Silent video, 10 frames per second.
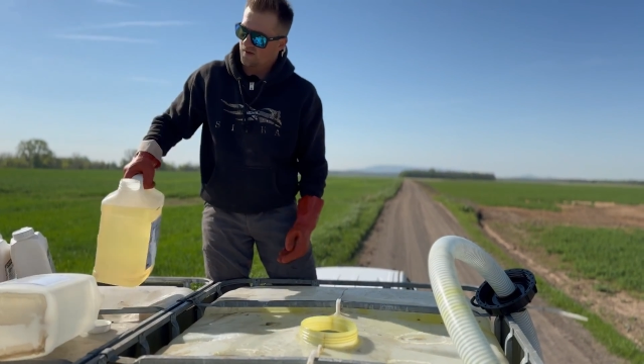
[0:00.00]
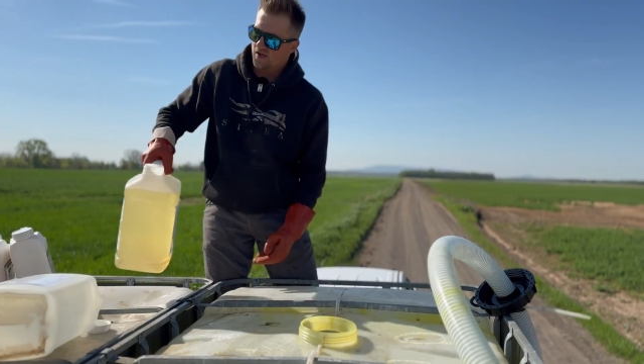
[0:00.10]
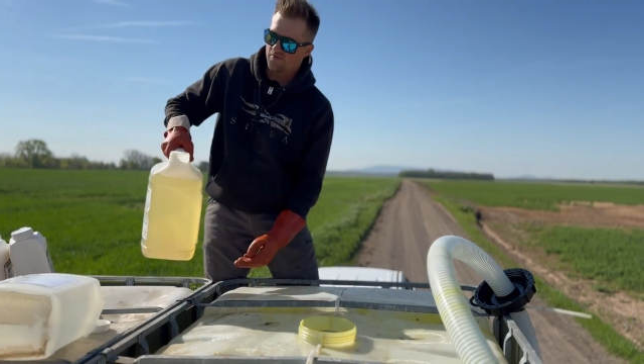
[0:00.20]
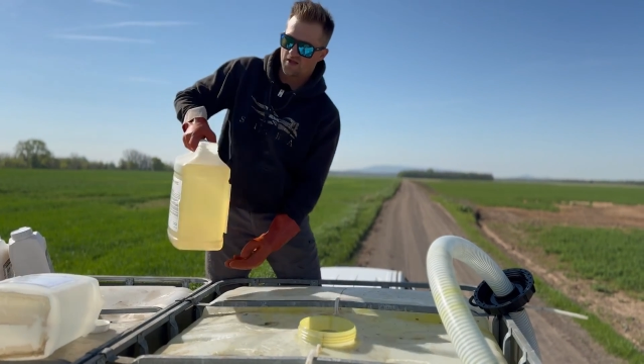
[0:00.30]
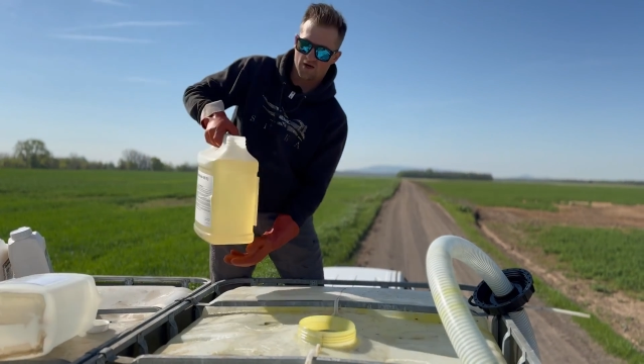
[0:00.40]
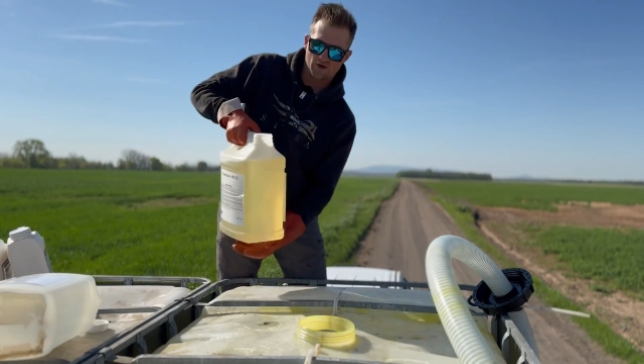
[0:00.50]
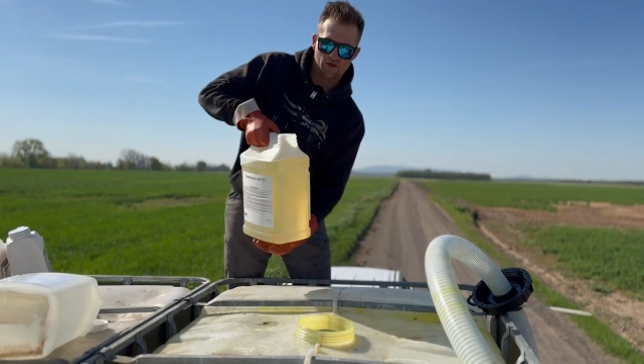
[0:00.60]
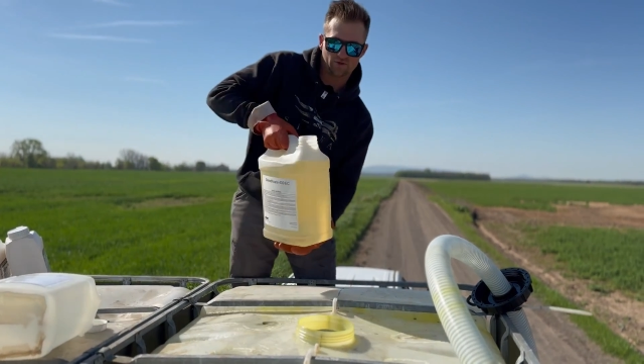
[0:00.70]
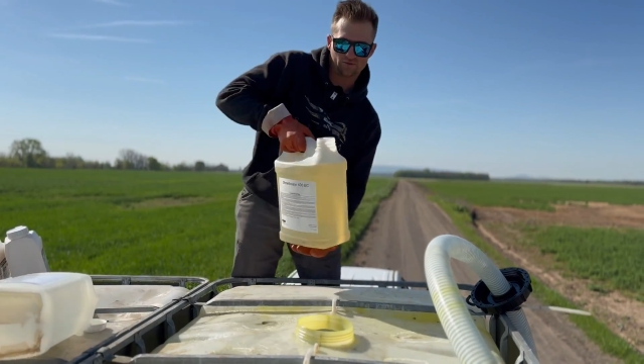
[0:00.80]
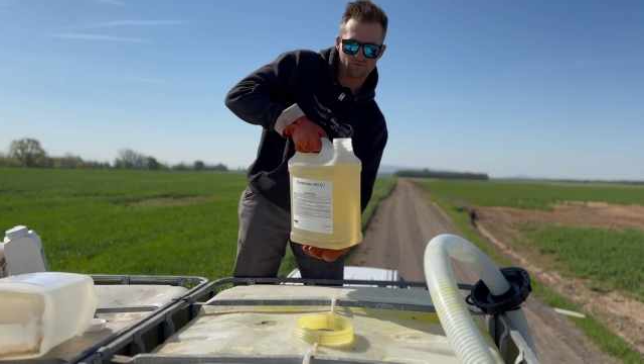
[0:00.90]
And then
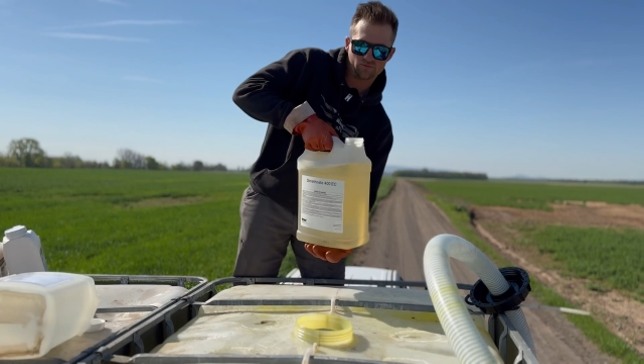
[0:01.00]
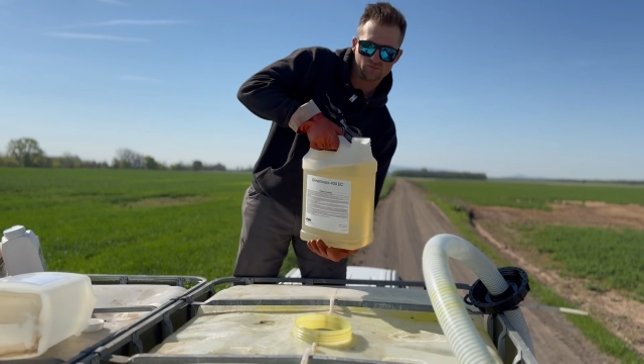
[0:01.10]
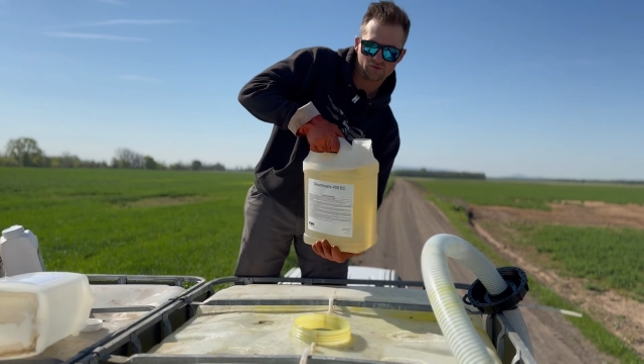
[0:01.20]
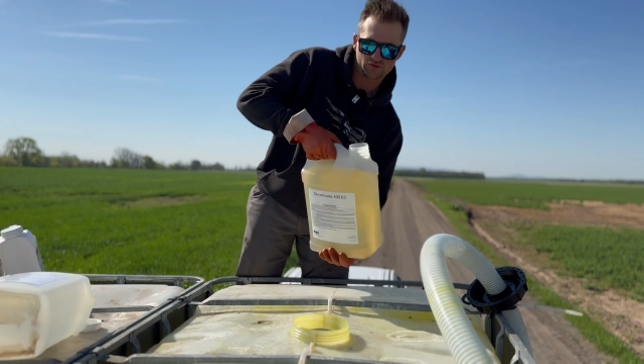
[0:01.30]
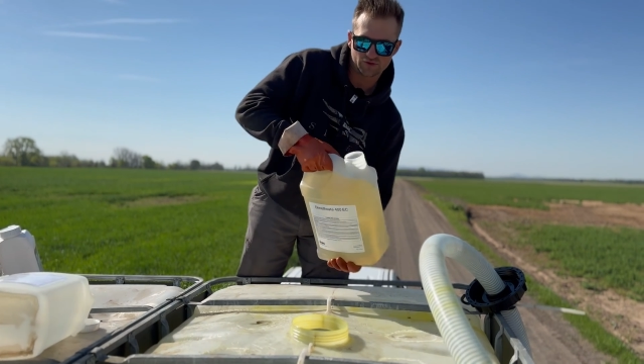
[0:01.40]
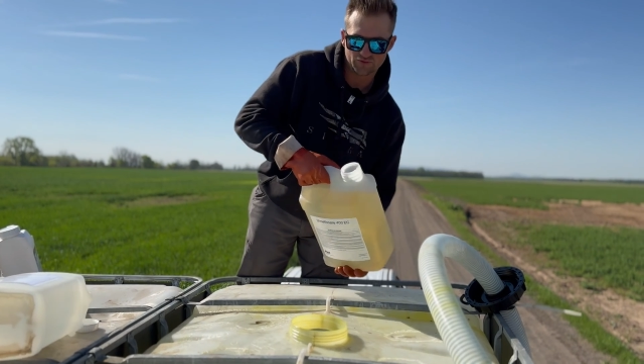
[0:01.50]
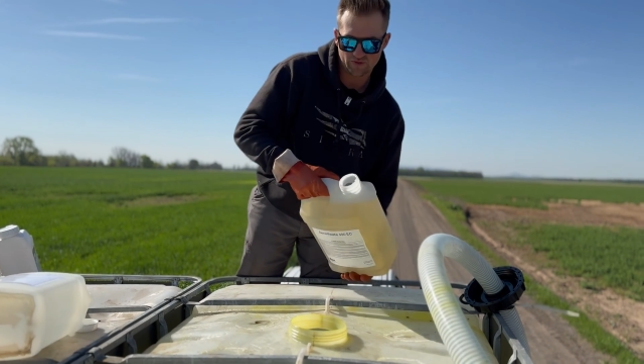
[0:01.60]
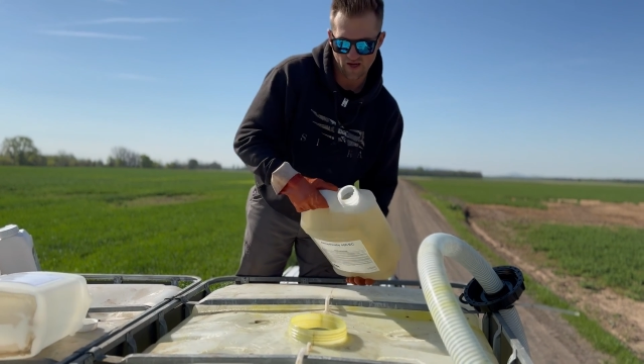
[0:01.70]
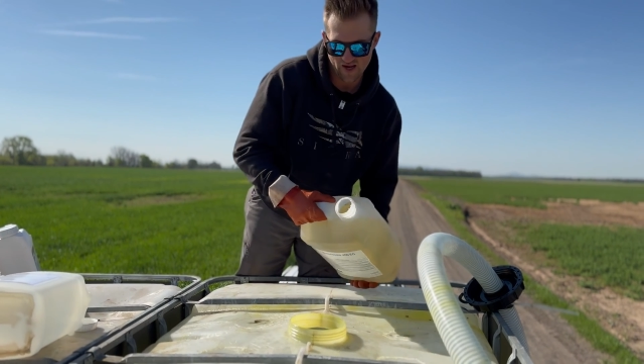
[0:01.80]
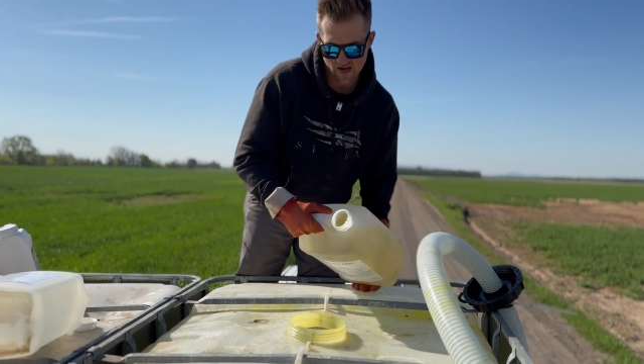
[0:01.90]
another two and
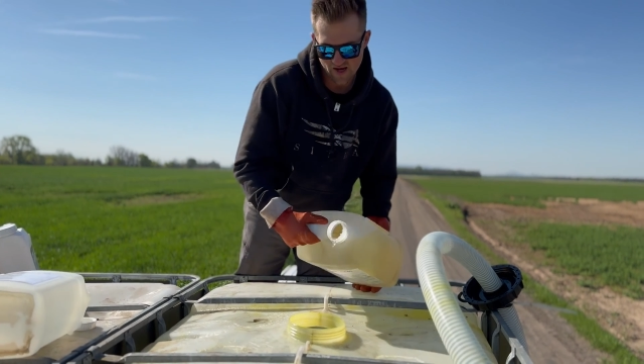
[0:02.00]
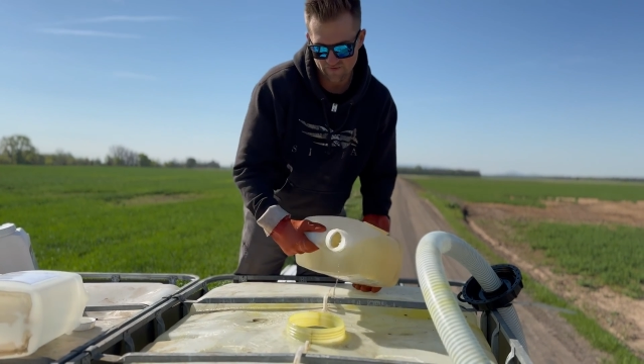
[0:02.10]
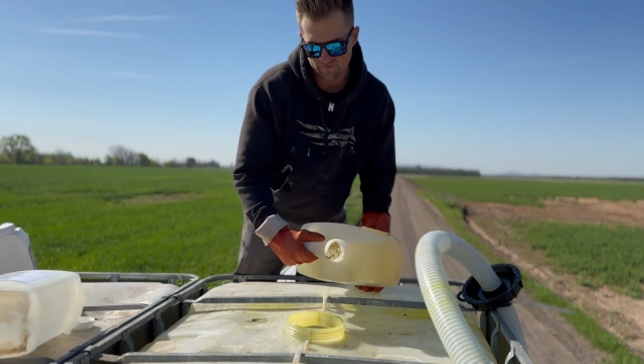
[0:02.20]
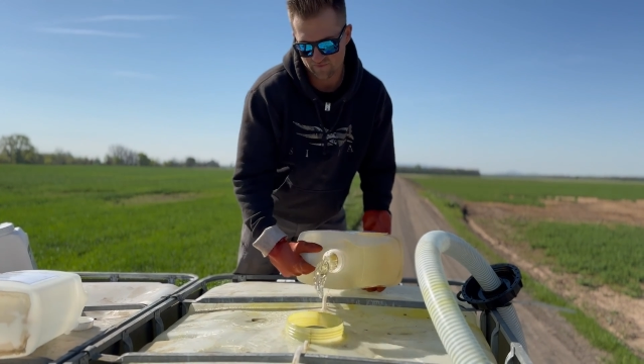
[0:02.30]
a half.